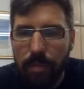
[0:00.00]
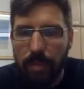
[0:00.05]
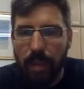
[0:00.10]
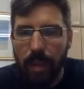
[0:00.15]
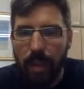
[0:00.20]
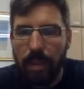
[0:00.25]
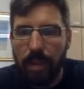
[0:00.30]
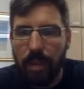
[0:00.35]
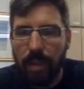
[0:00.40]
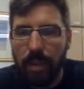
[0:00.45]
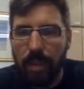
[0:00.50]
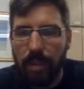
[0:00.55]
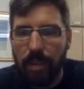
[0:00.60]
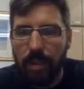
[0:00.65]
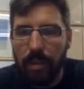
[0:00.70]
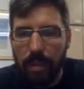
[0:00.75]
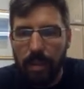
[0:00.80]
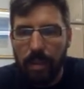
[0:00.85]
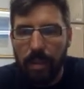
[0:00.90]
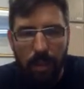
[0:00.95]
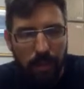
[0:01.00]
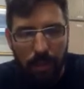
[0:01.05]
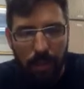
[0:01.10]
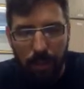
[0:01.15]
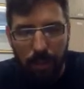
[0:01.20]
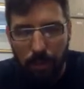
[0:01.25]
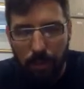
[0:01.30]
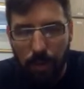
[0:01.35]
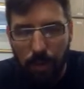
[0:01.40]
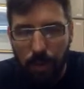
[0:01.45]
Okay. I'll tell
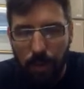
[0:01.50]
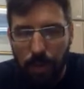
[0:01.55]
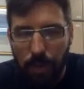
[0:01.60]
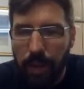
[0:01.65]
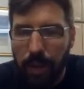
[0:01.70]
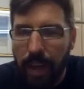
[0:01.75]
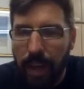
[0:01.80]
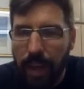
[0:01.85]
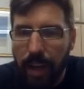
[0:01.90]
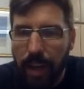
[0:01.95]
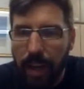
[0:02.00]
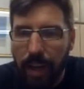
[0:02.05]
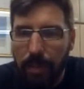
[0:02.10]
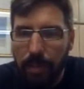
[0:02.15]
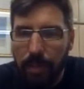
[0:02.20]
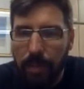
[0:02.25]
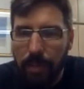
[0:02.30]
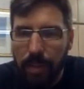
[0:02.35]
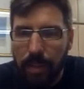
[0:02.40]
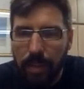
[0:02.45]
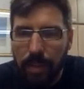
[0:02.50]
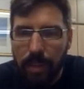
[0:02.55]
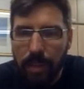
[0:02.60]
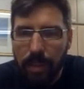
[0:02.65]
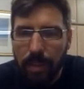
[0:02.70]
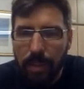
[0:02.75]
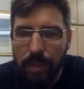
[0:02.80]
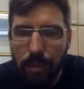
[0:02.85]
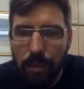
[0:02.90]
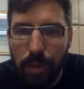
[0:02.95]
you for M,
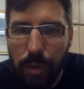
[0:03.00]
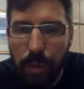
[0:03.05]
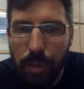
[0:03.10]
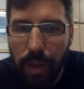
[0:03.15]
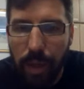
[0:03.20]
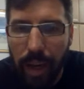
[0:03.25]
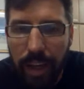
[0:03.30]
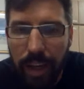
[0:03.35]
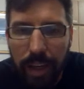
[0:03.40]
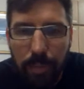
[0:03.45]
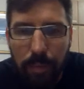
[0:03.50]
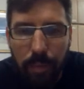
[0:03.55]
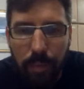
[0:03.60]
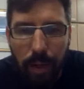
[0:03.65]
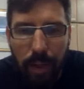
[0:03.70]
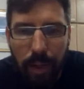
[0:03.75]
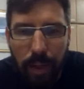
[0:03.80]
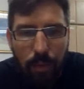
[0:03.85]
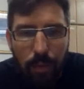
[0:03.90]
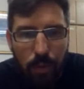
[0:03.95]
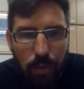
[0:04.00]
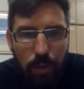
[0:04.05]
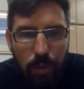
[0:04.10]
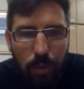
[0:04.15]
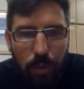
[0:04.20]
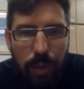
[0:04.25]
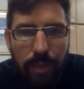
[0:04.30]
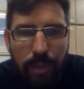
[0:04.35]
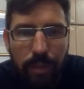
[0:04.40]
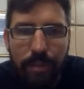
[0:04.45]
it's usually with IM, right? Yo
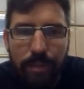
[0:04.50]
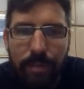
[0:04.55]
soy.